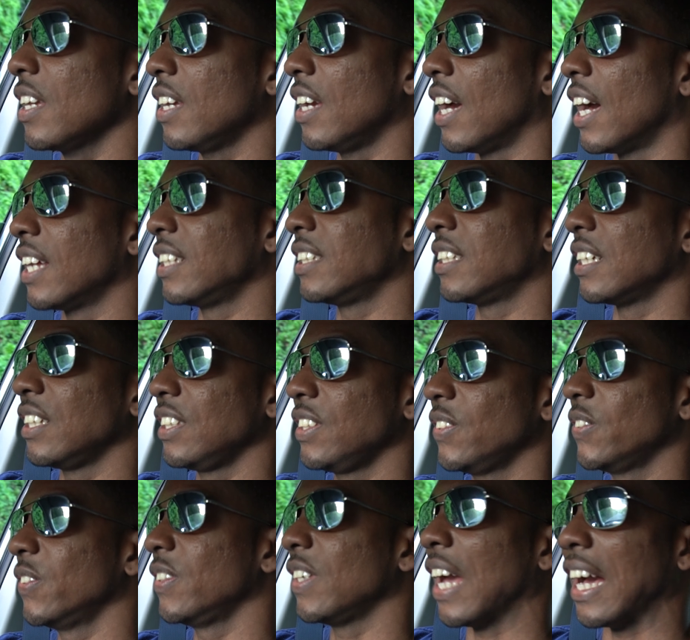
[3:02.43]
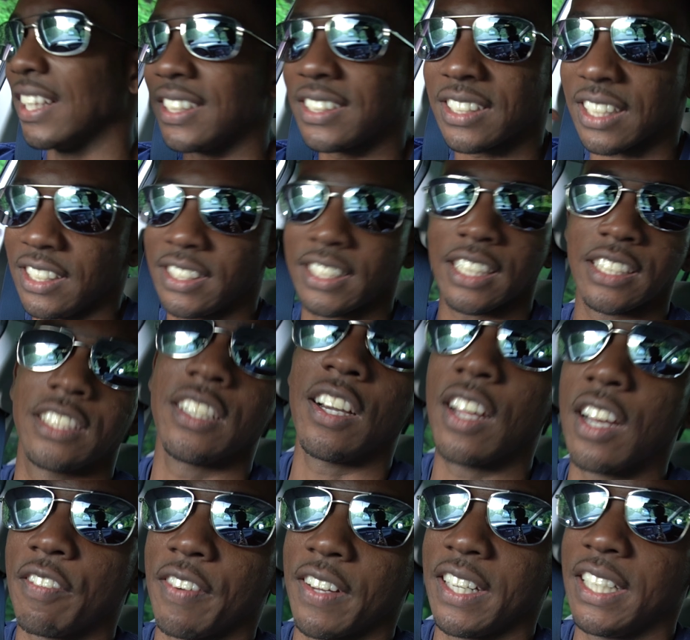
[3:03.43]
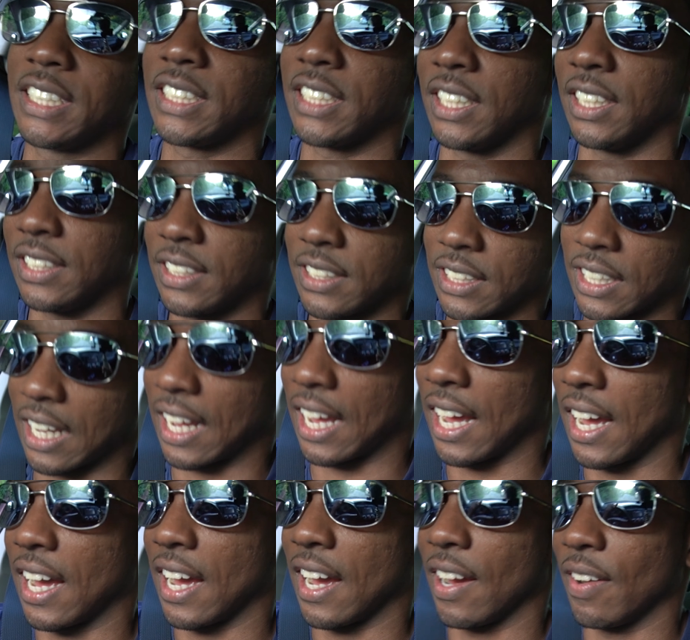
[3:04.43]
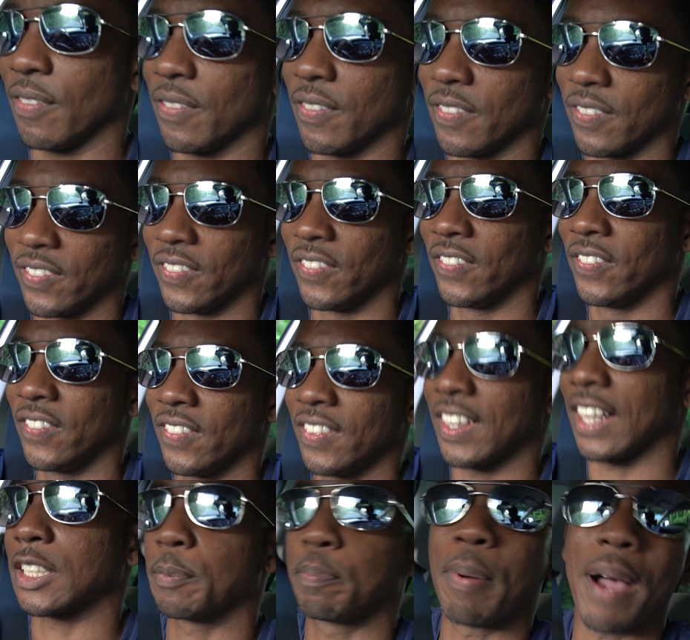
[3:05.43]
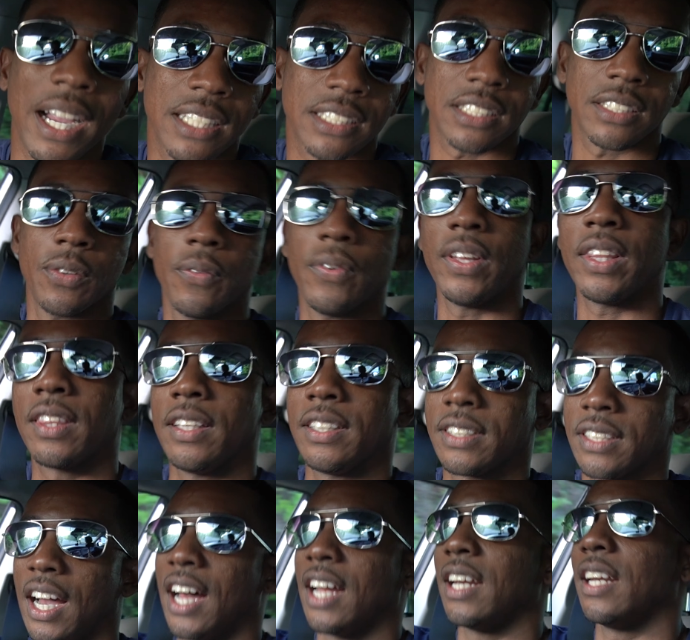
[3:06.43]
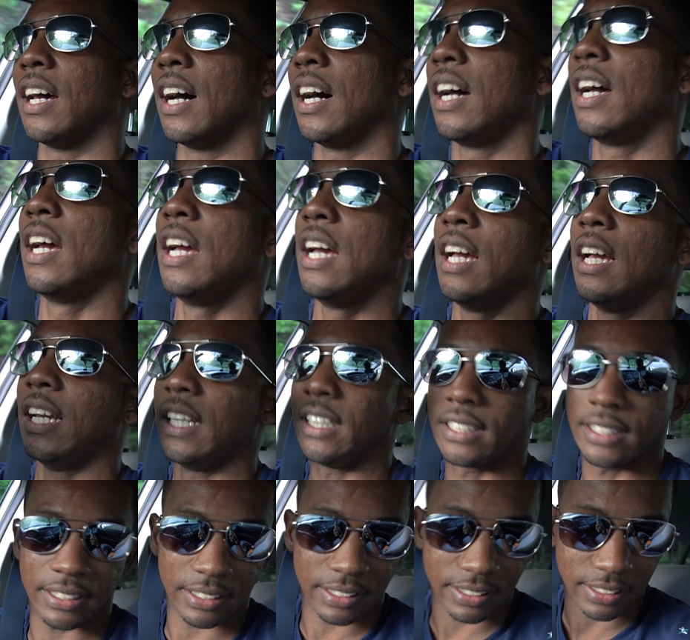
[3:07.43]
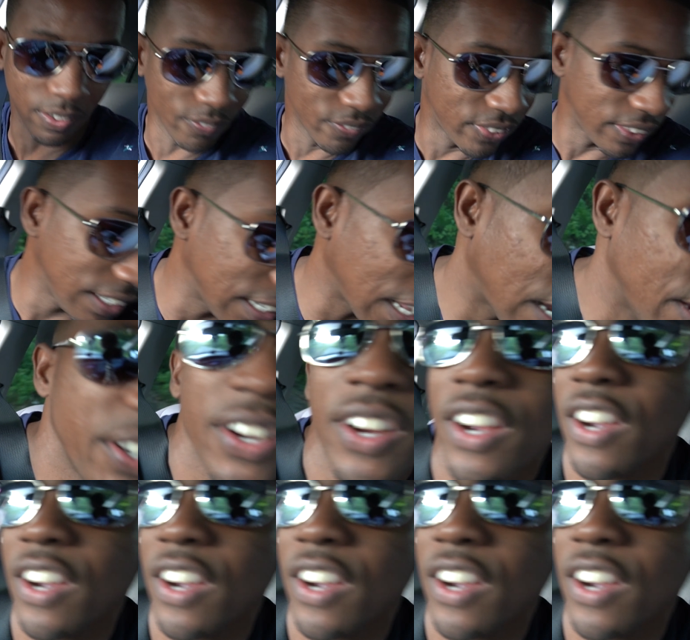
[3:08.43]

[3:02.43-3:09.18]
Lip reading: it's a ton of additions that's packed with this Honda. It's something that you're